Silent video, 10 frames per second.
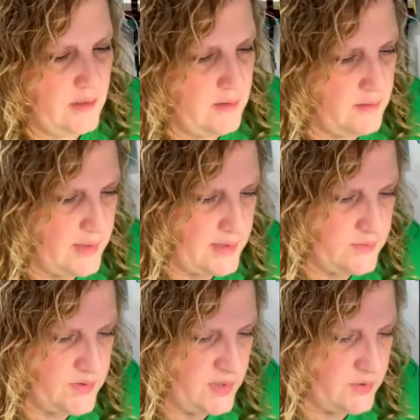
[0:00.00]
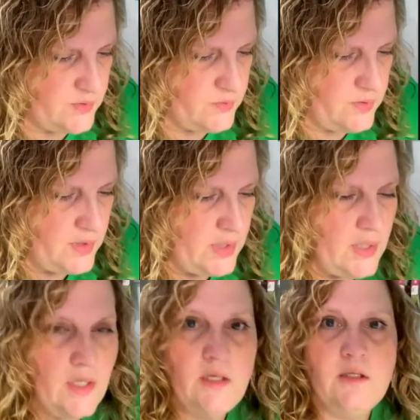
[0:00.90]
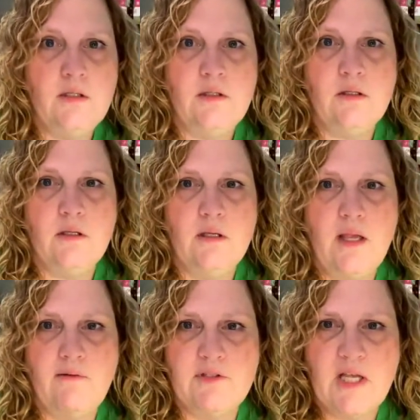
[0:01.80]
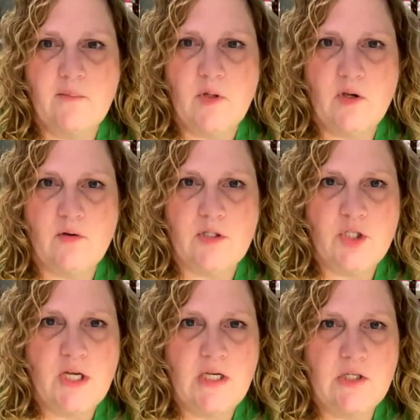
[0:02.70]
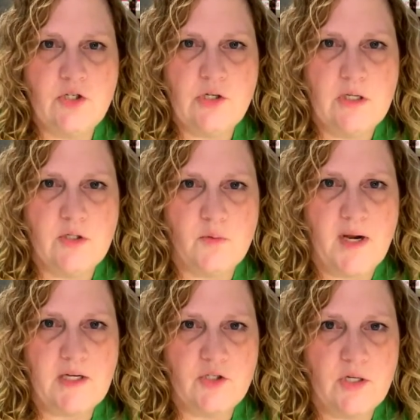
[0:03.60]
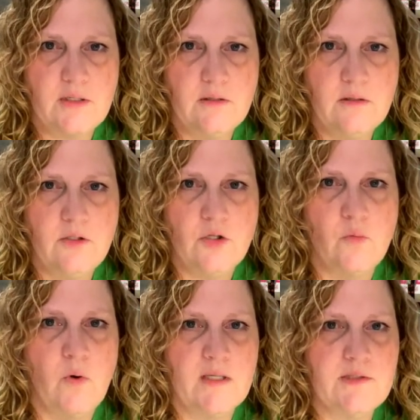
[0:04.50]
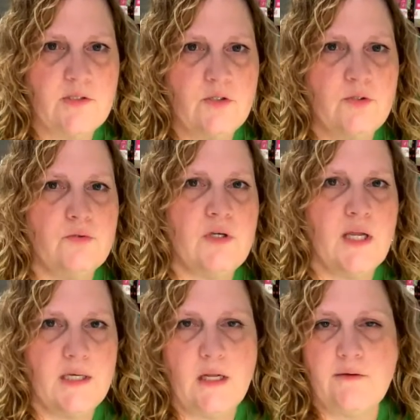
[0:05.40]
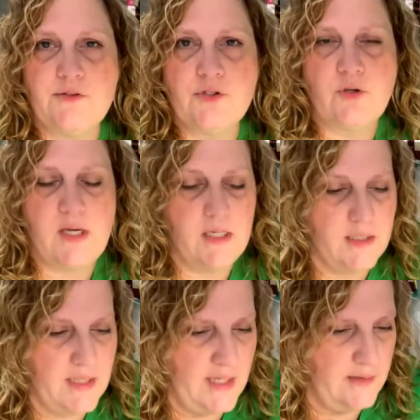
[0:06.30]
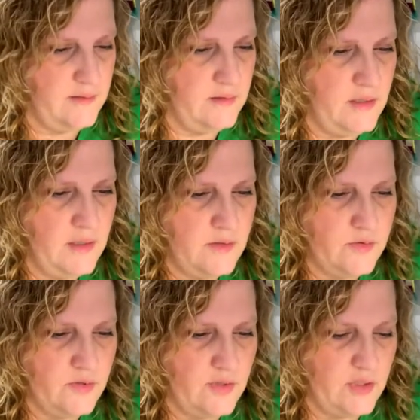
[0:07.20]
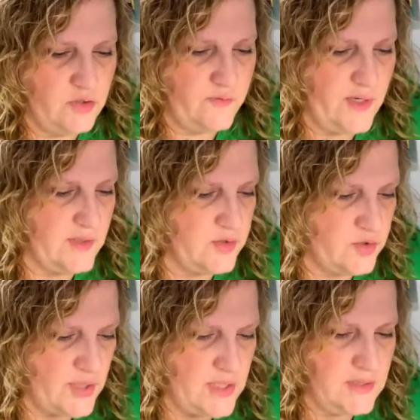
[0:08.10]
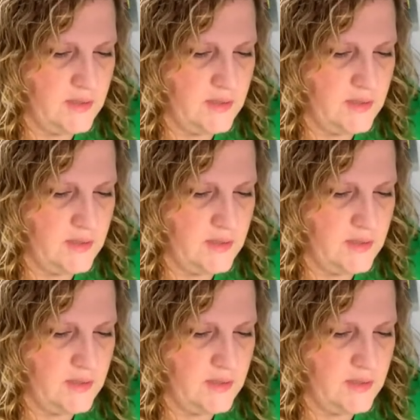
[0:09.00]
like so, every time you go to change a direction, you'll want to cut it off straight again so that you've got straight.